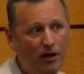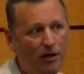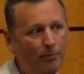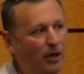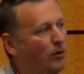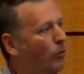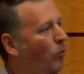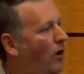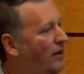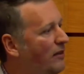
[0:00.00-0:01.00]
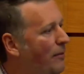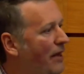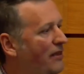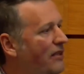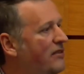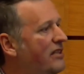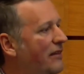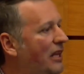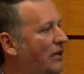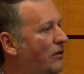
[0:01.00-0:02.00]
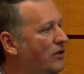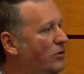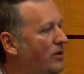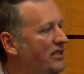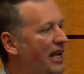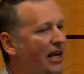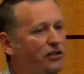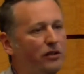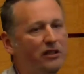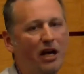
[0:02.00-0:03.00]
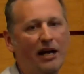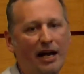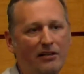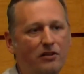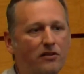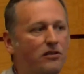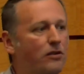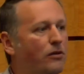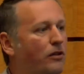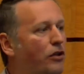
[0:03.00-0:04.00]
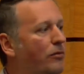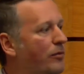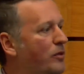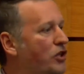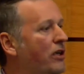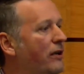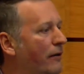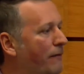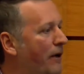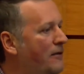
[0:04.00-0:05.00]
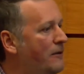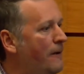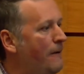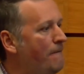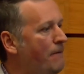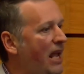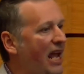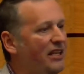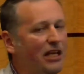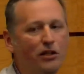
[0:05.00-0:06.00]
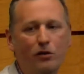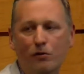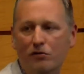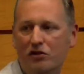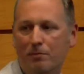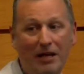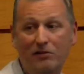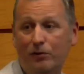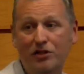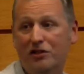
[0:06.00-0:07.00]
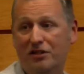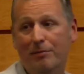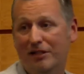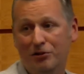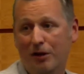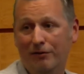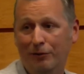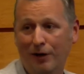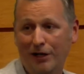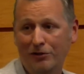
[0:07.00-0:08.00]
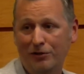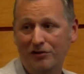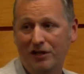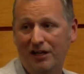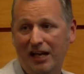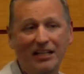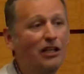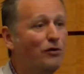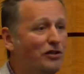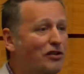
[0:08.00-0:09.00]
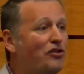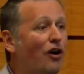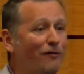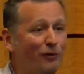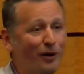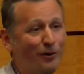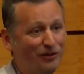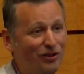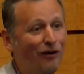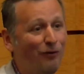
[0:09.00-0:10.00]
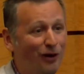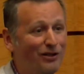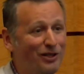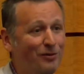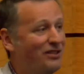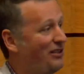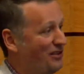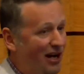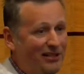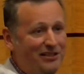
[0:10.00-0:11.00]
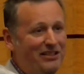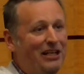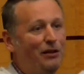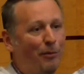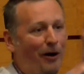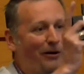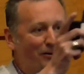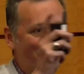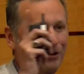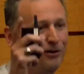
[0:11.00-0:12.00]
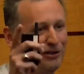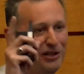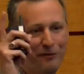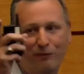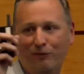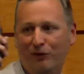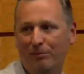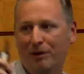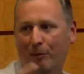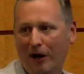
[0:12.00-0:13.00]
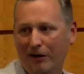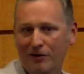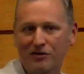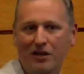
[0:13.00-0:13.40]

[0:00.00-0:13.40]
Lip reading: But one of the methods that they used was they actually got access to the human-machine interface, and they used basically just administrative credentials, and they used the software as it was designed to take the breakers, or to flip the breakers.